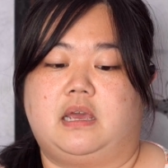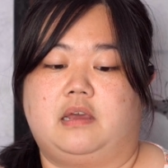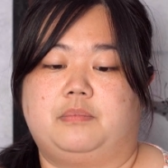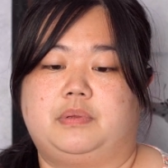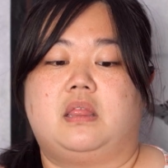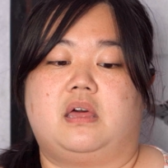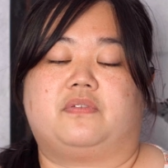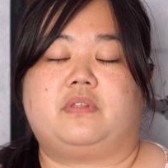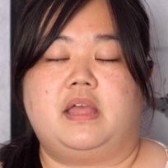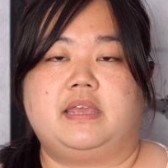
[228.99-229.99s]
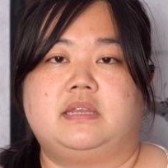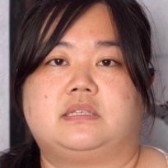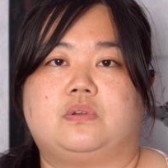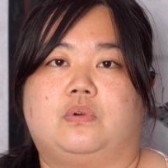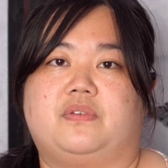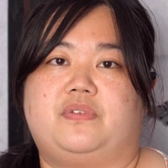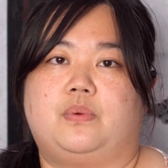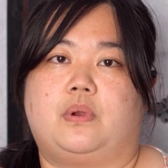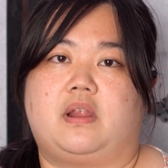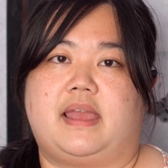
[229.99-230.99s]
up a lot of clients, or if
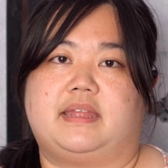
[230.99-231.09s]
you are